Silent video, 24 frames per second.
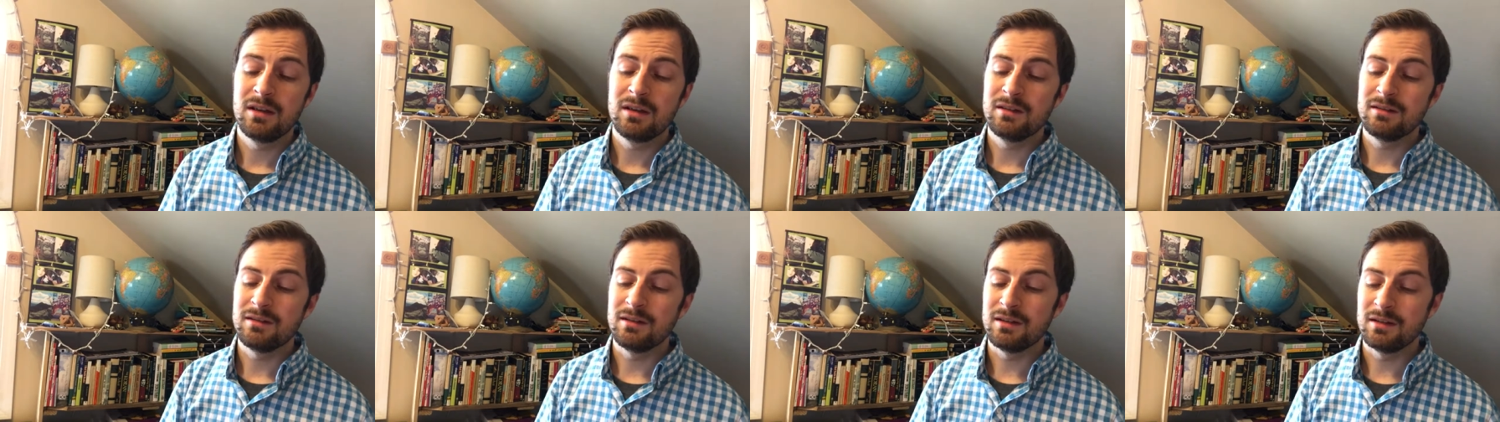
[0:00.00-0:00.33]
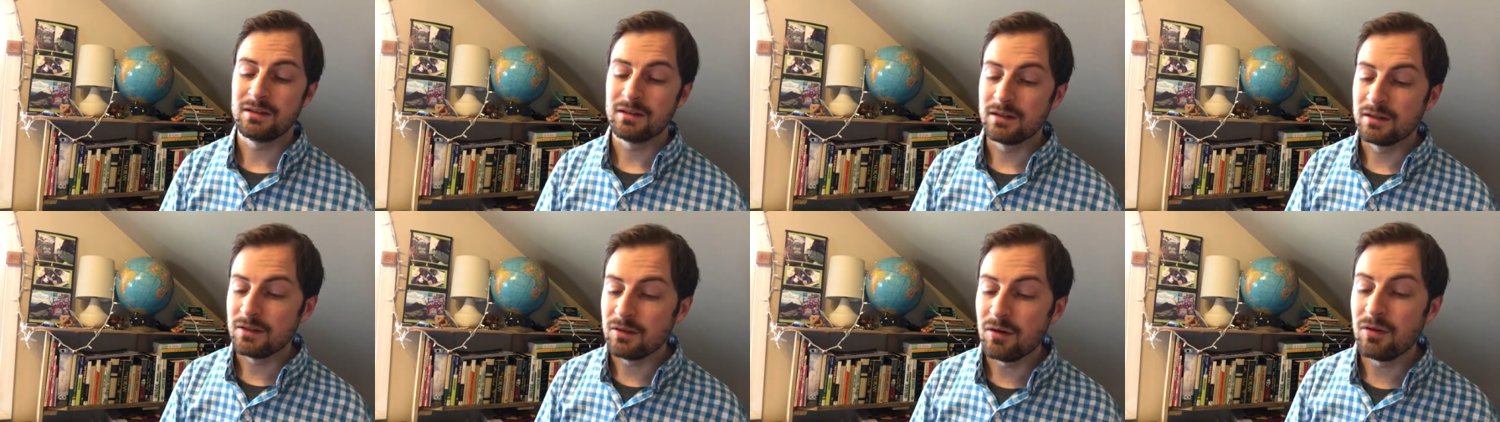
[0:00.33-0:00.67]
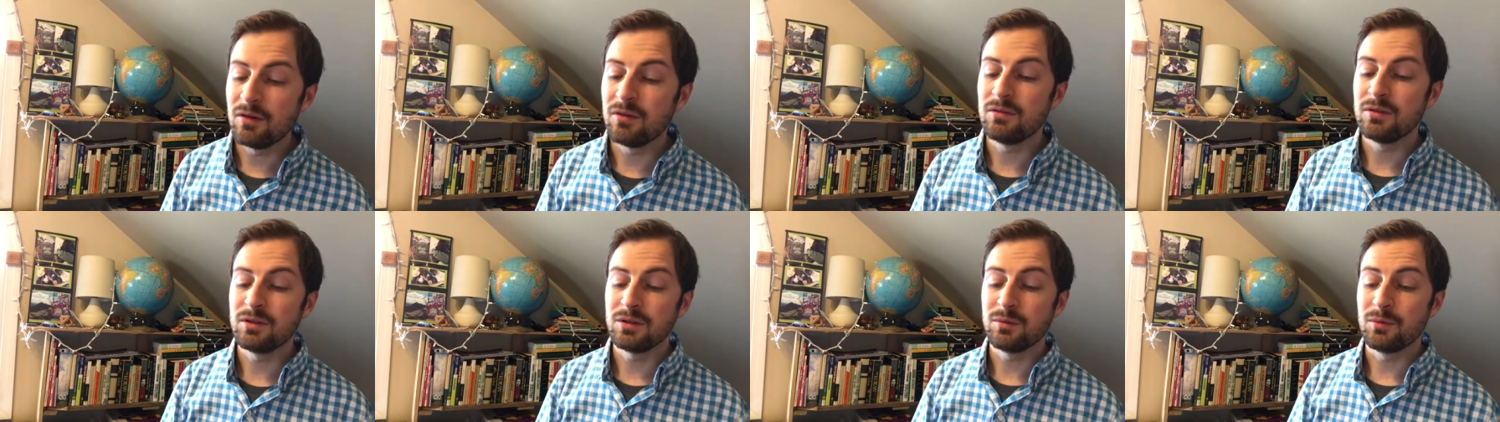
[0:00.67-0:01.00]
saying like,
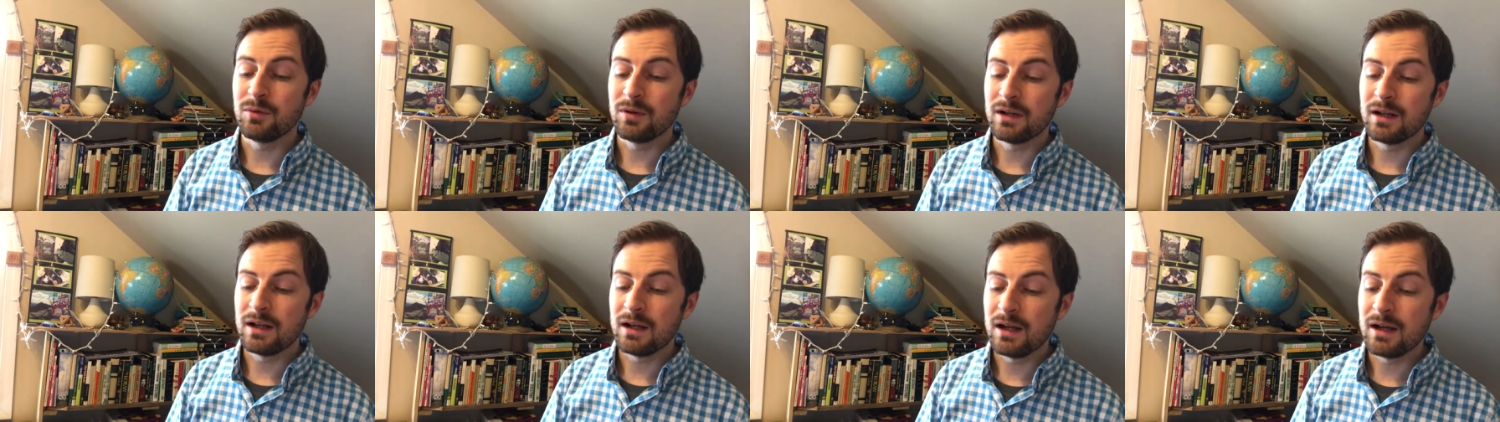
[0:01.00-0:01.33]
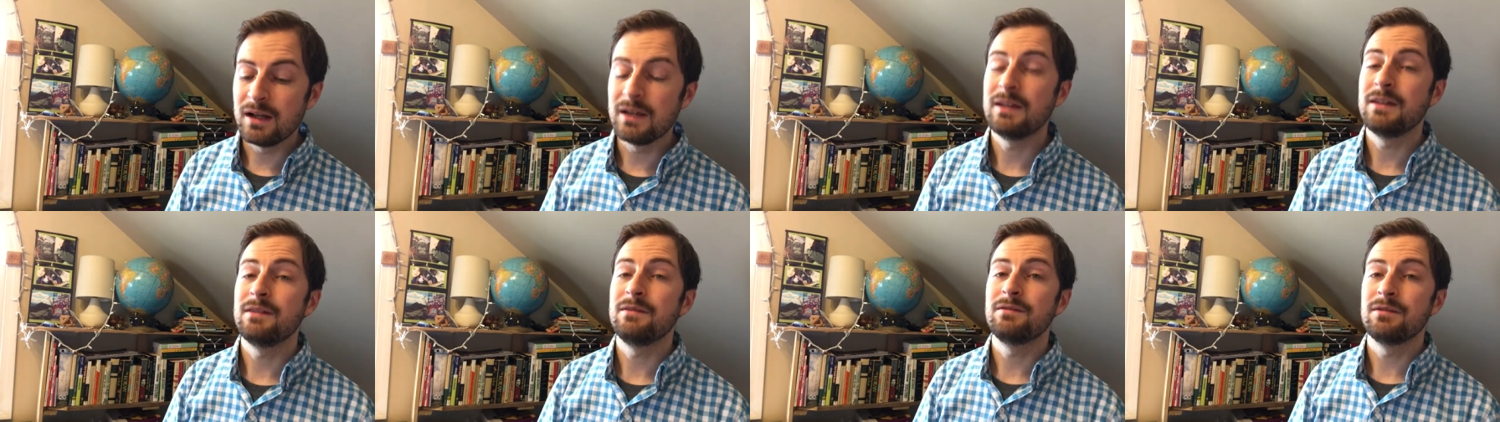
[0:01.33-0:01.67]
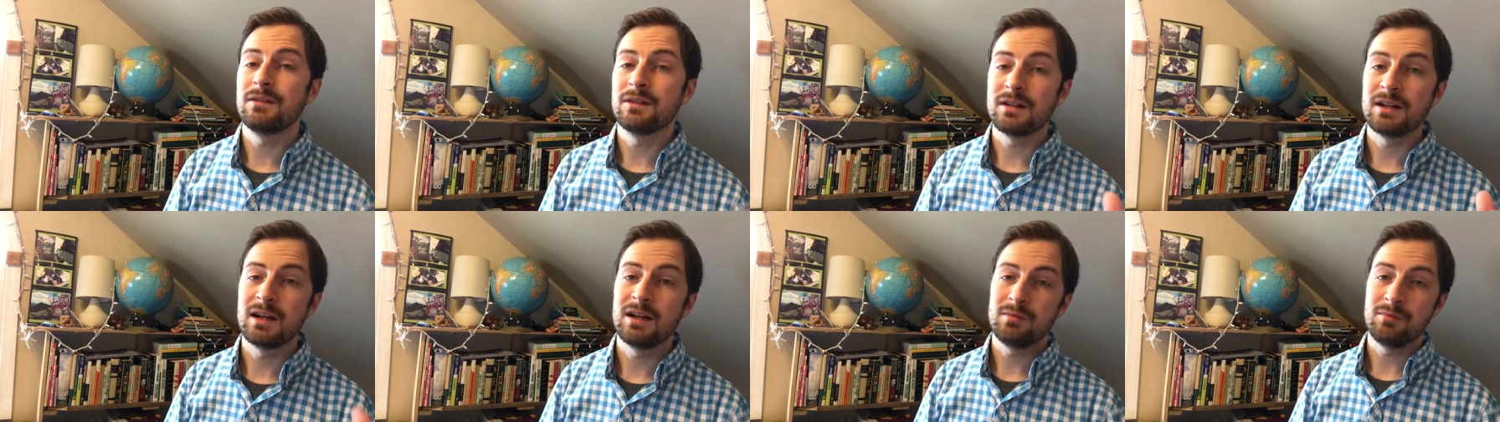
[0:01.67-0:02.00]
oh, look at what I've
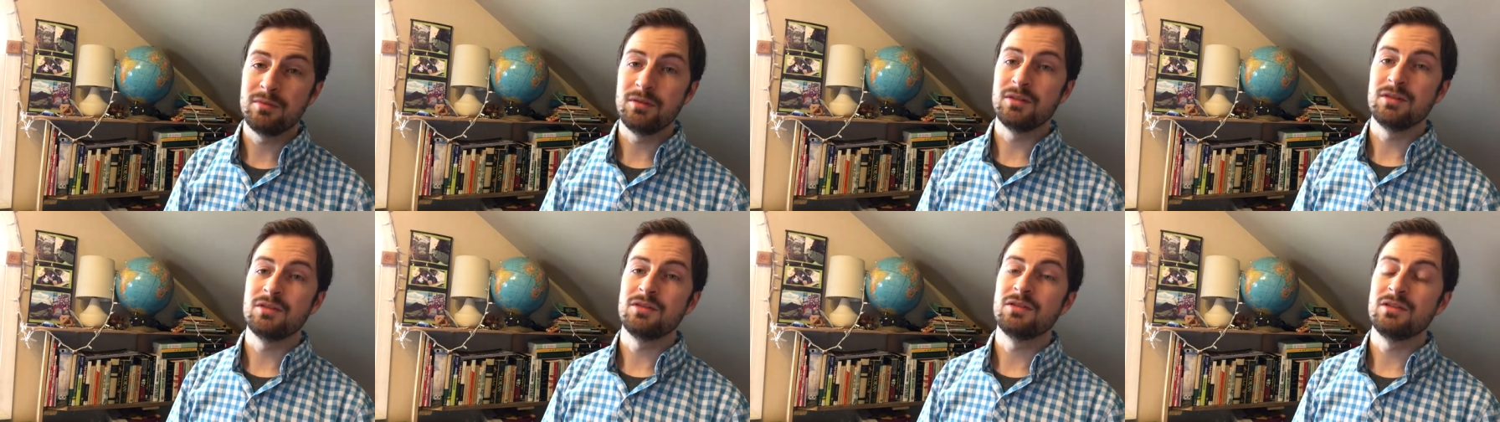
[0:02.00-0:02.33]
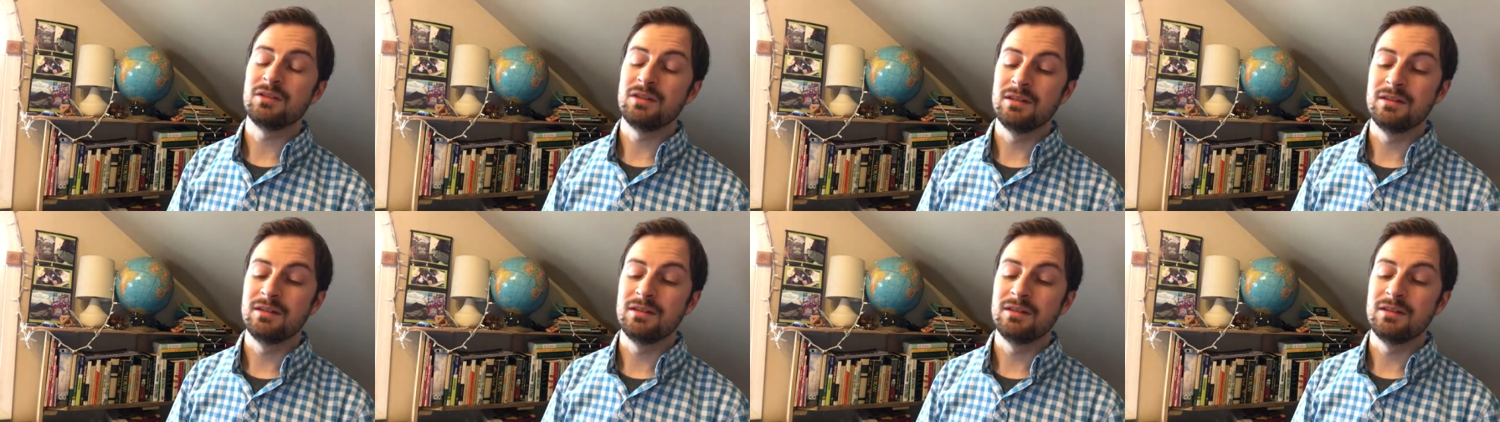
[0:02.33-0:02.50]
accomplished.